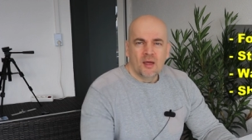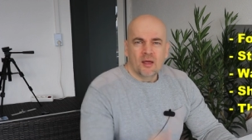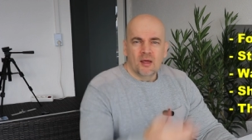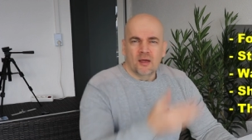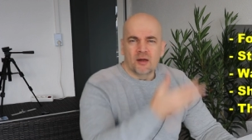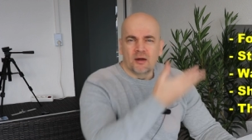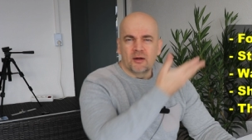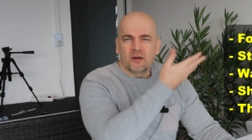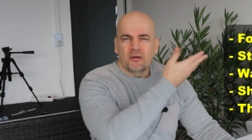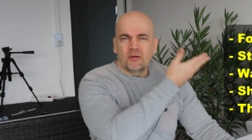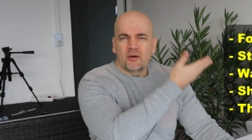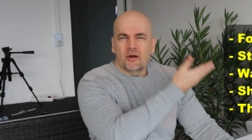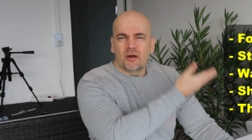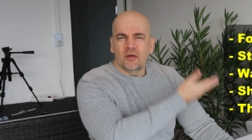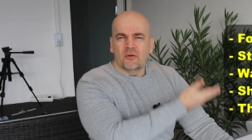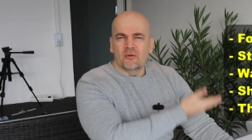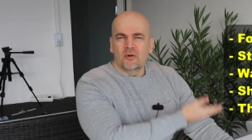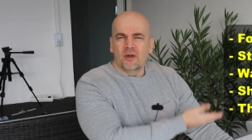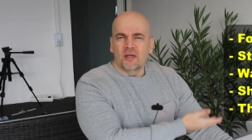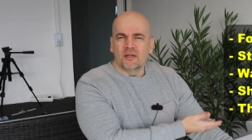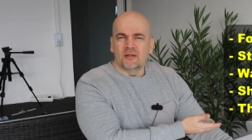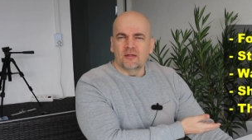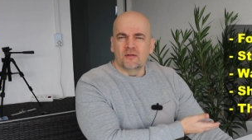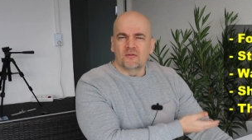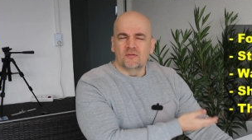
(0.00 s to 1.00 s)
Uh, here I
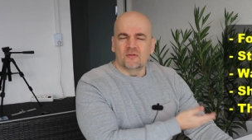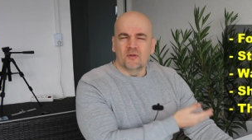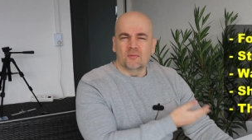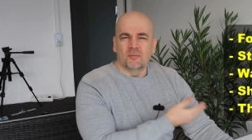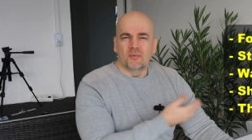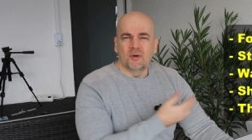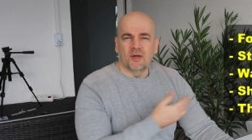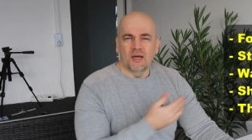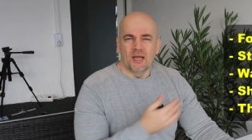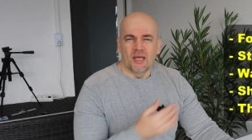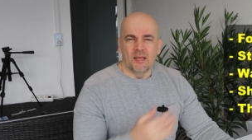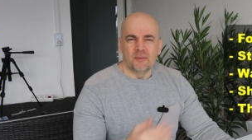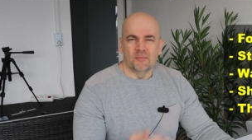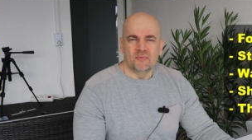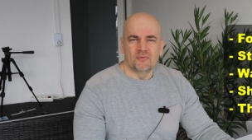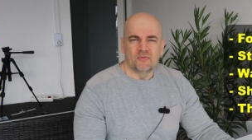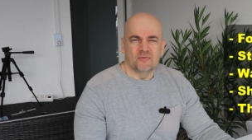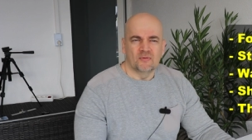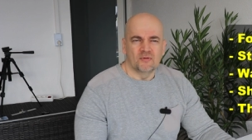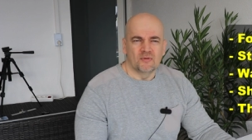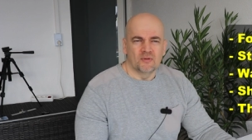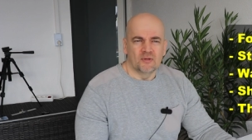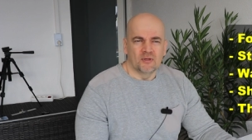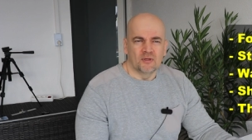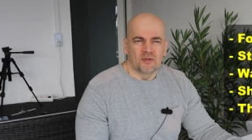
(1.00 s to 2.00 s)
collected some
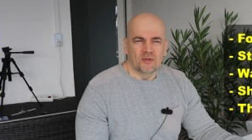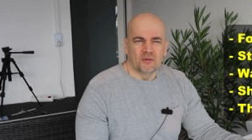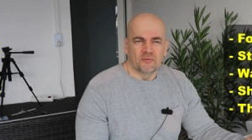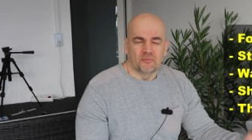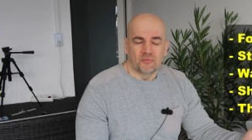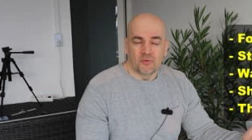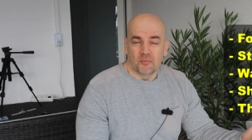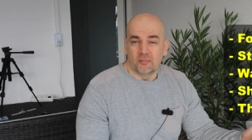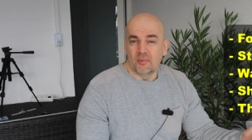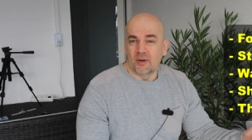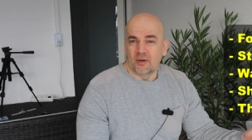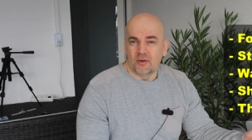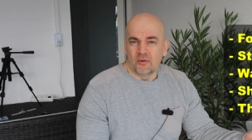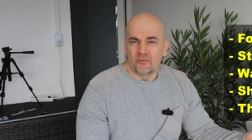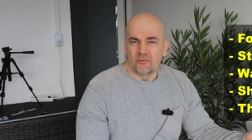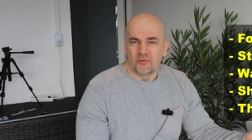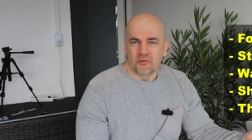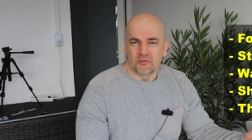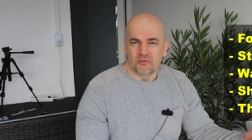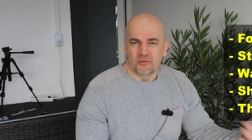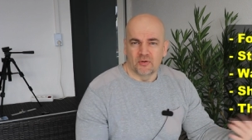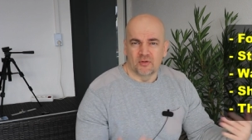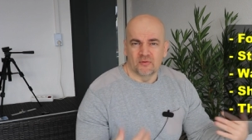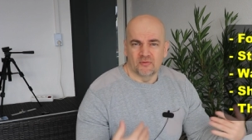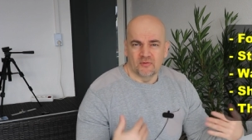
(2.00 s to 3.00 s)
claims uh, from
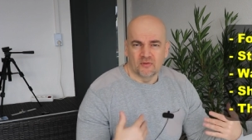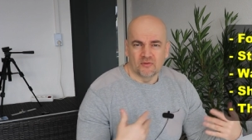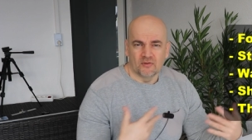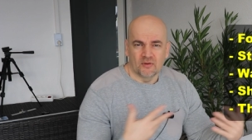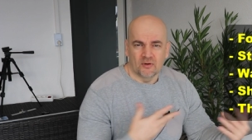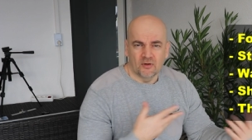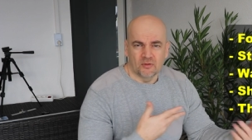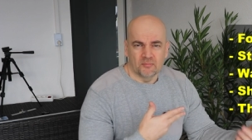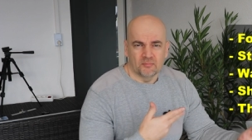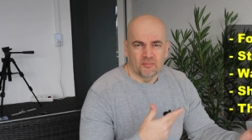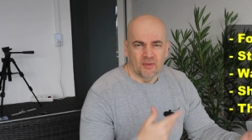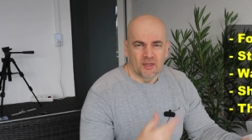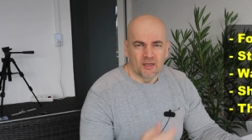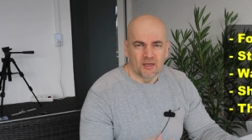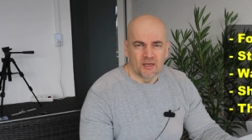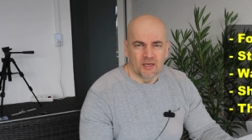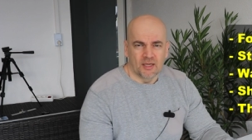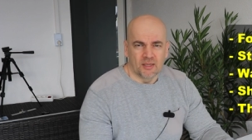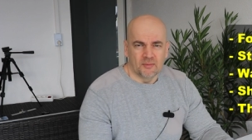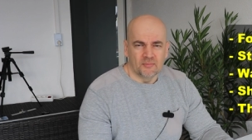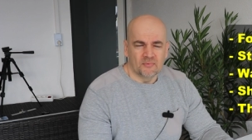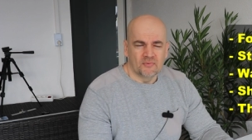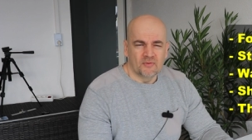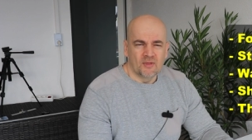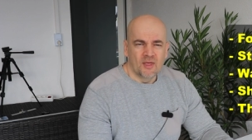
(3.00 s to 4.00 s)
manufacturers, these are not my
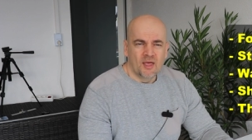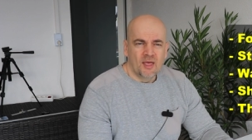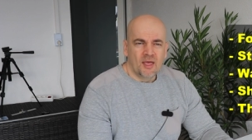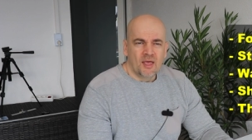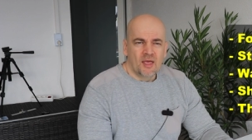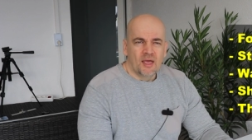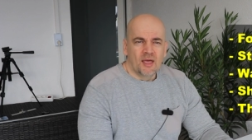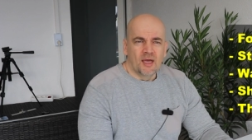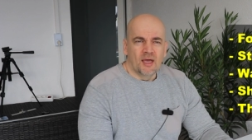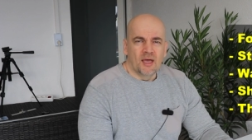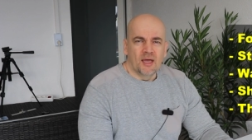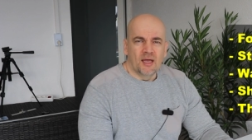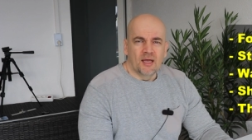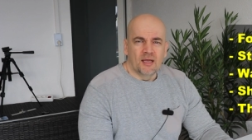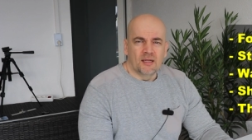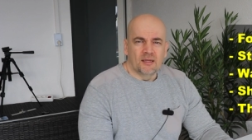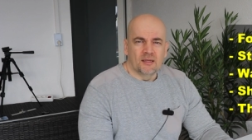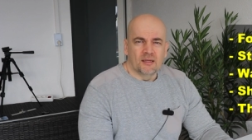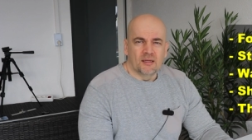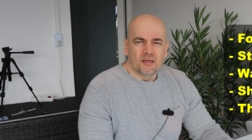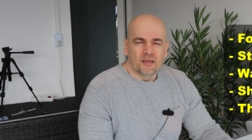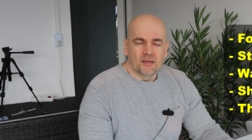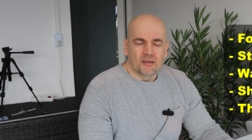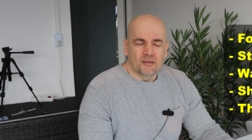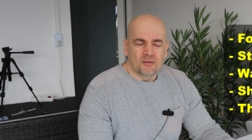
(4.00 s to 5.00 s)
claims, and
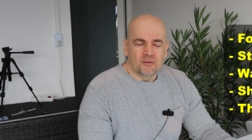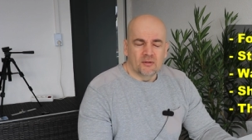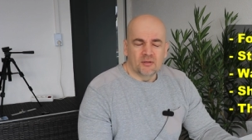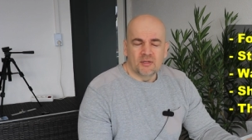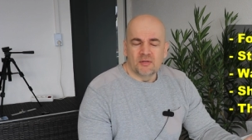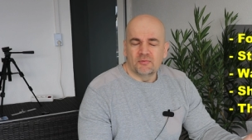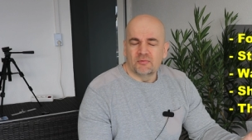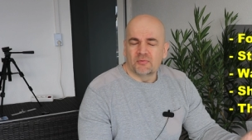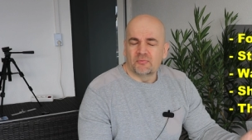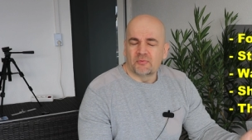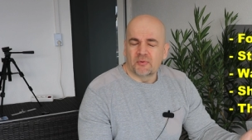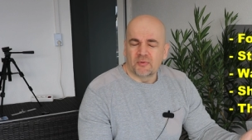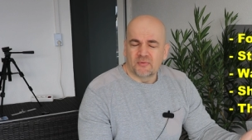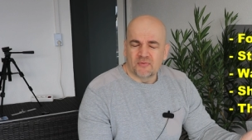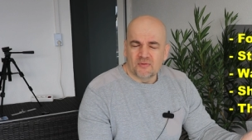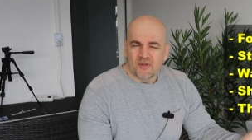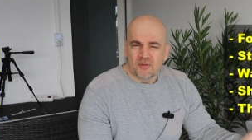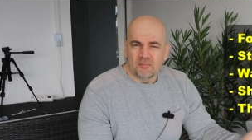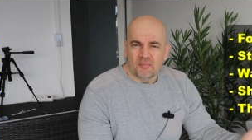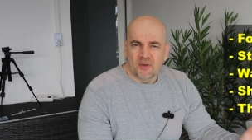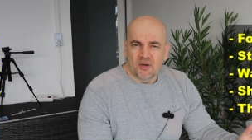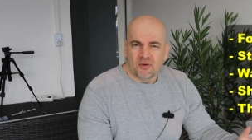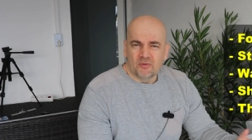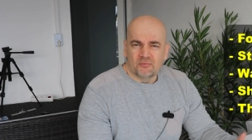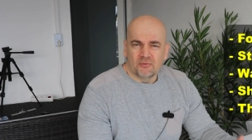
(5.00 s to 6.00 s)
uh, not even from the same
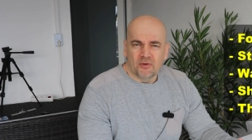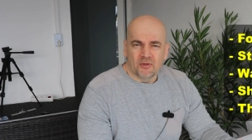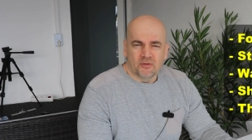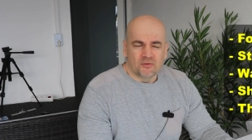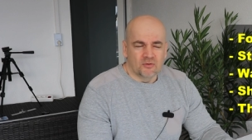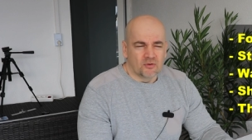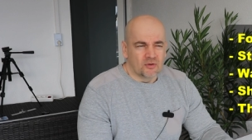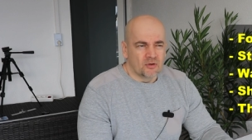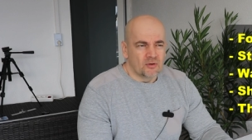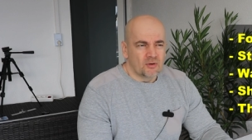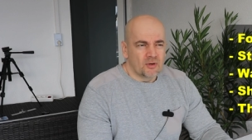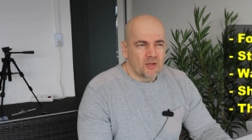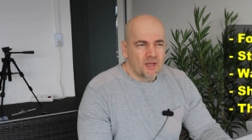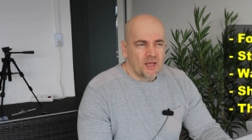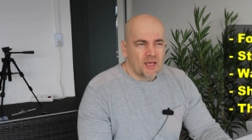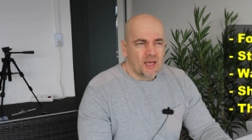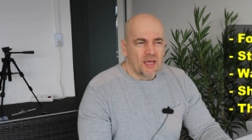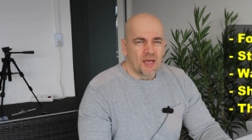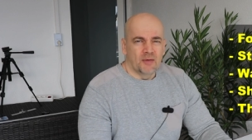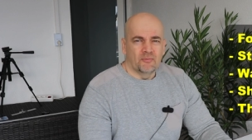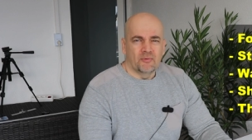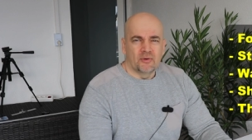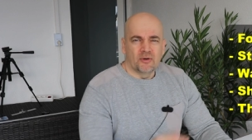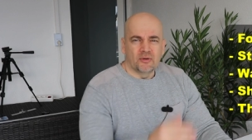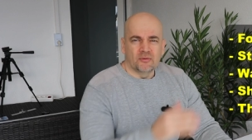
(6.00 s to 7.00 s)
manufacturer,
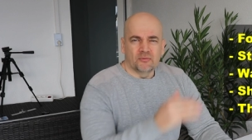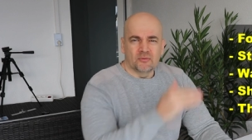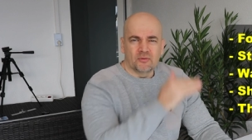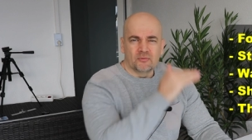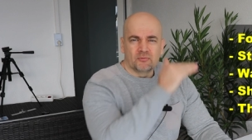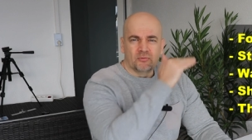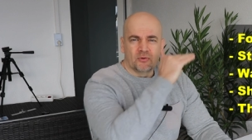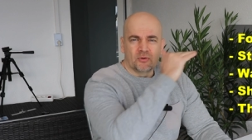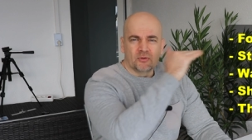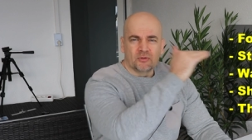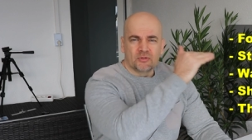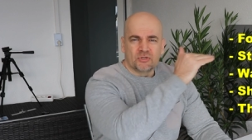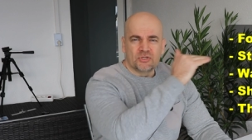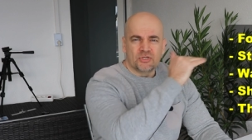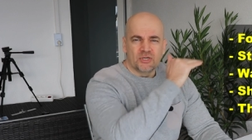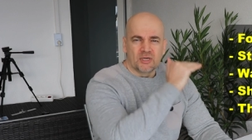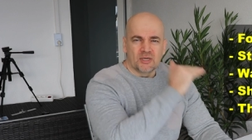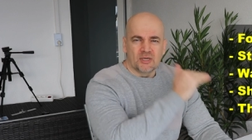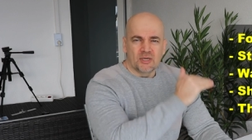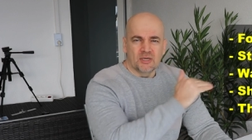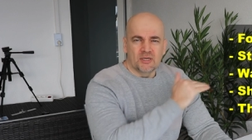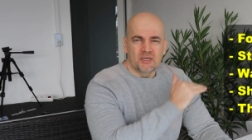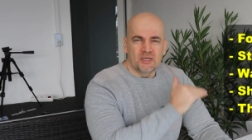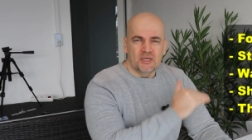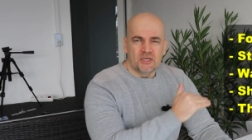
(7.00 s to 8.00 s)
and want to, want to
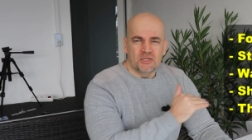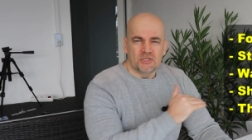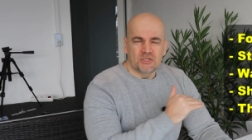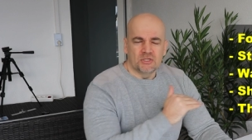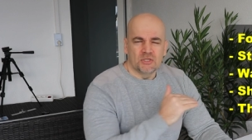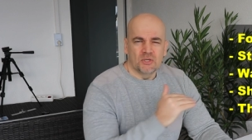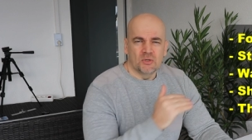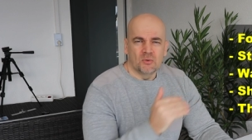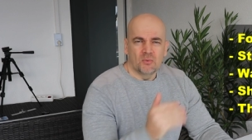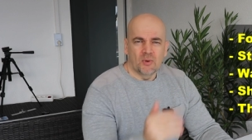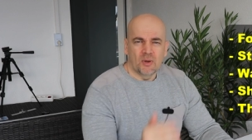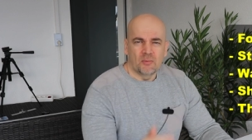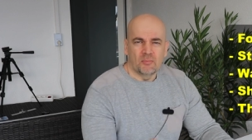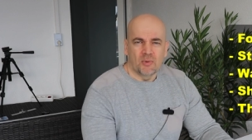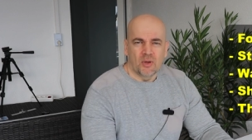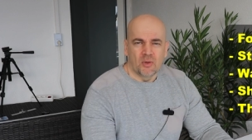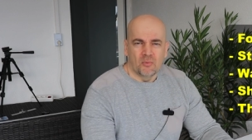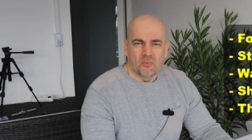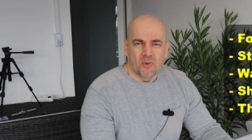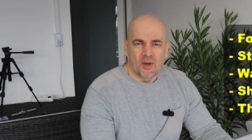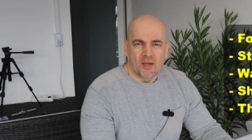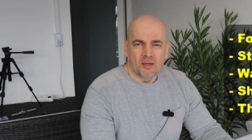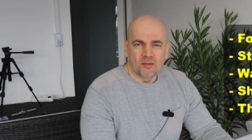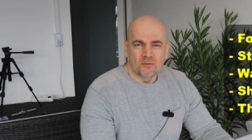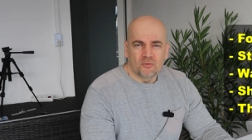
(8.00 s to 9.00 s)
check each one by
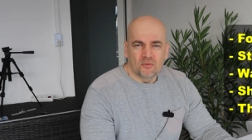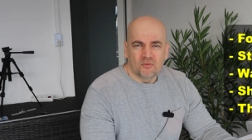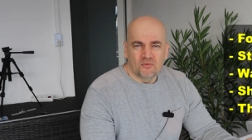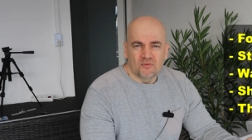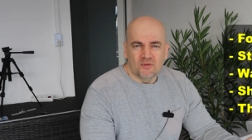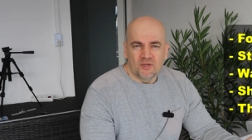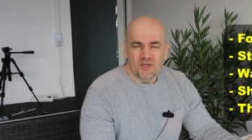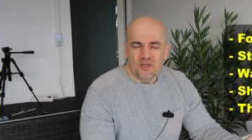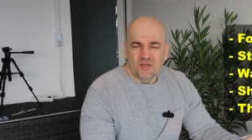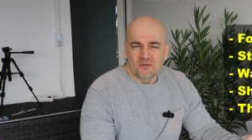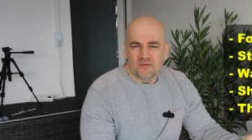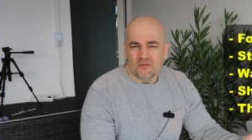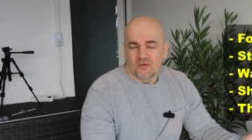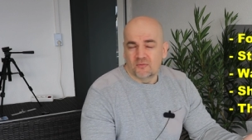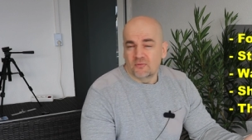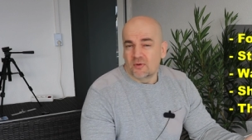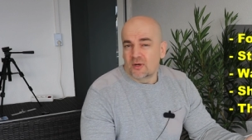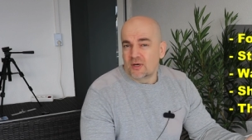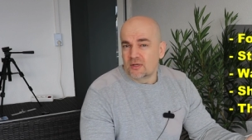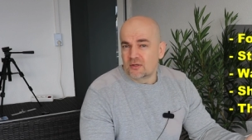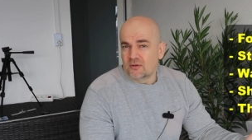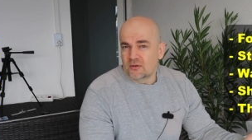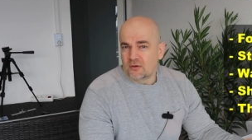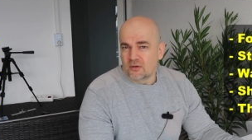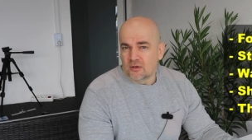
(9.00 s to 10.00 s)
one to see is it
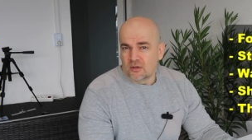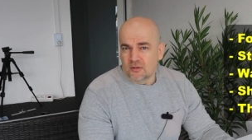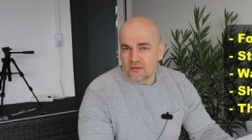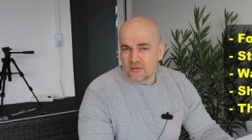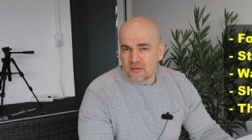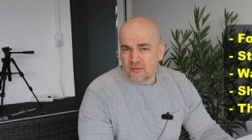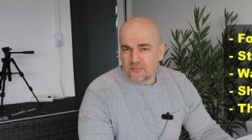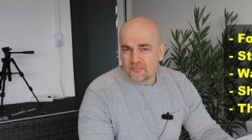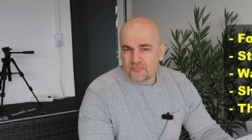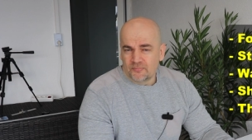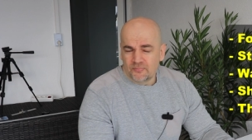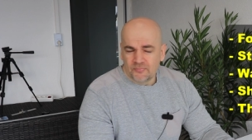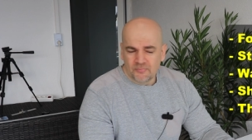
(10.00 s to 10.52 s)
valid or not.